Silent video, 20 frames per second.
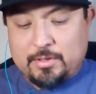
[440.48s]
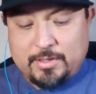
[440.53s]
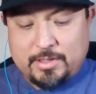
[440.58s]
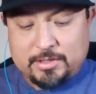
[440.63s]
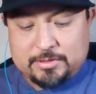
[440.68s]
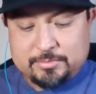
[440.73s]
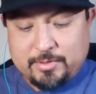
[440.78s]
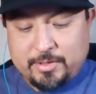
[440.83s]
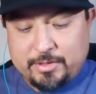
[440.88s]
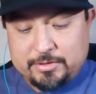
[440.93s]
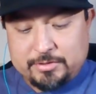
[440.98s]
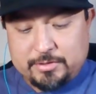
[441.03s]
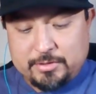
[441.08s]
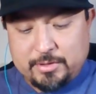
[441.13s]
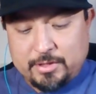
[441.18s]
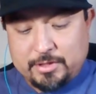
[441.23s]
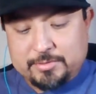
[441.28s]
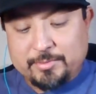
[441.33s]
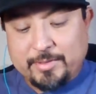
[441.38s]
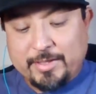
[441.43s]

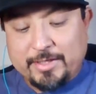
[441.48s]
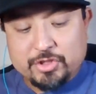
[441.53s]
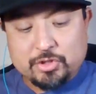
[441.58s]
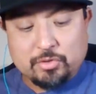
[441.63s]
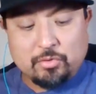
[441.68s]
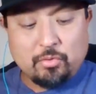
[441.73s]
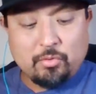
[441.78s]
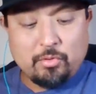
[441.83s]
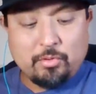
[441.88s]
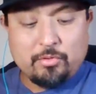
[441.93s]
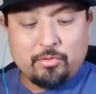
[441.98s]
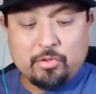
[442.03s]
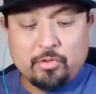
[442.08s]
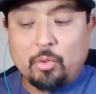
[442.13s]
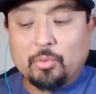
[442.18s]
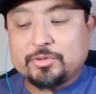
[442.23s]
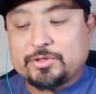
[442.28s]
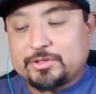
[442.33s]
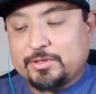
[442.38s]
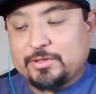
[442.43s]
explanation
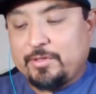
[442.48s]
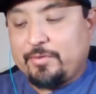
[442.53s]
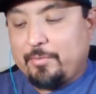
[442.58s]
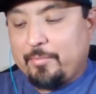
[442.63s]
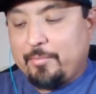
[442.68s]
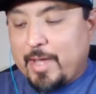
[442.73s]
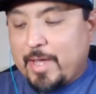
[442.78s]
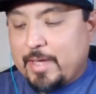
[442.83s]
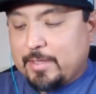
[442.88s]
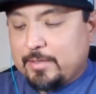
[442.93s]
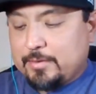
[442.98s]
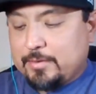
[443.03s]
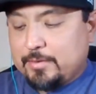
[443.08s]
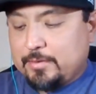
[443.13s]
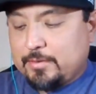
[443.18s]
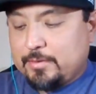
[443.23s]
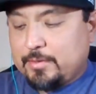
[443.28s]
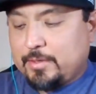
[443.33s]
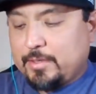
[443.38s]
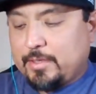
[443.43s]
notes in the back
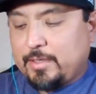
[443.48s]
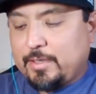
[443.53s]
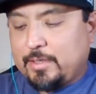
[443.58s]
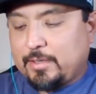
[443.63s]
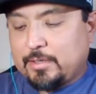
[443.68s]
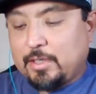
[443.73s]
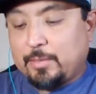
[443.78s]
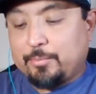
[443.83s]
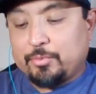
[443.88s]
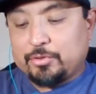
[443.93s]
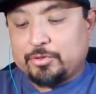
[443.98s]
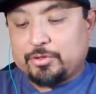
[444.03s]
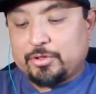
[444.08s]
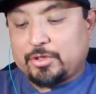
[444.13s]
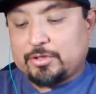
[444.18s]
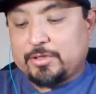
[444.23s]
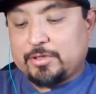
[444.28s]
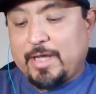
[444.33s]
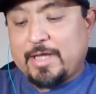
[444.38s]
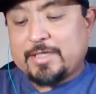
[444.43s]
and a couple of
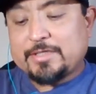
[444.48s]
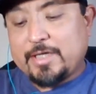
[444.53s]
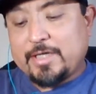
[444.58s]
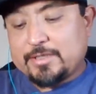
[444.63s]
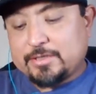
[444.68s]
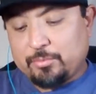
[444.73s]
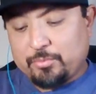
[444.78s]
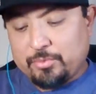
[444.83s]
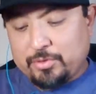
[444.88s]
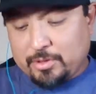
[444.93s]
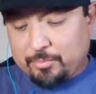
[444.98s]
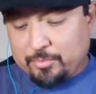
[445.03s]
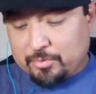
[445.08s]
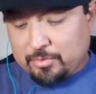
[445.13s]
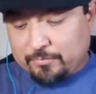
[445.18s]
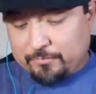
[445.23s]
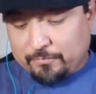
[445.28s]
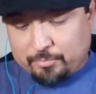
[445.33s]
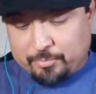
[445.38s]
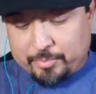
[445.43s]
charts. And it actually has some really
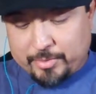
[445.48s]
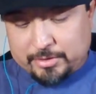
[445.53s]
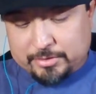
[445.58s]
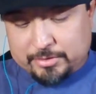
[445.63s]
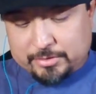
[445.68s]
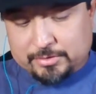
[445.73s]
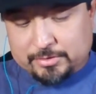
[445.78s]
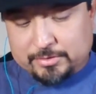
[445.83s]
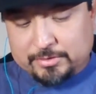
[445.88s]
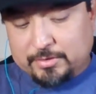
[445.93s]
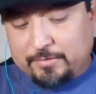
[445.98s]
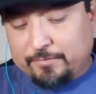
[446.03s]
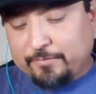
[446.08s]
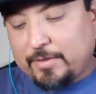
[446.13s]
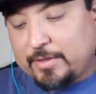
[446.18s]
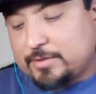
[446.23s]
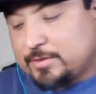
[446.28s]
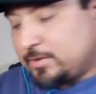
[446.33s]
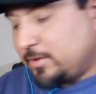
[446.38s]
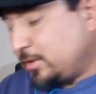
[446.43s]
beautiful pictures and stuff
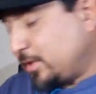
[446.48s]
that's